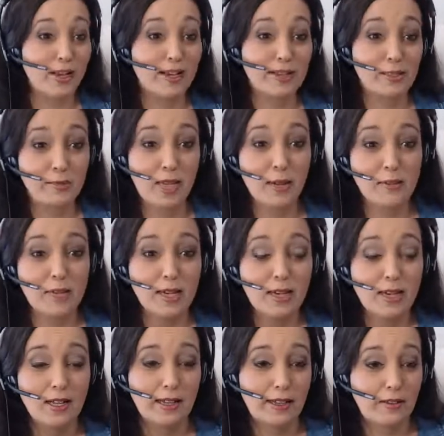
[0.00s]
Because sometimes
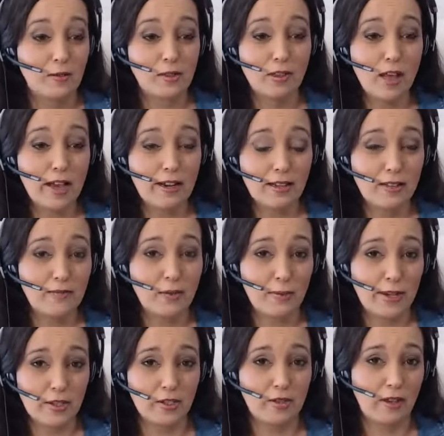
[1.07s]
like there's a lot of
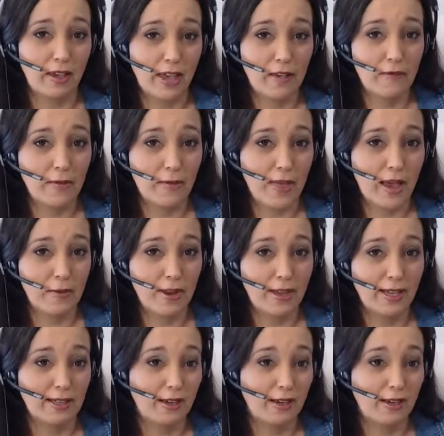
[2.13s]
information you can get from that, right?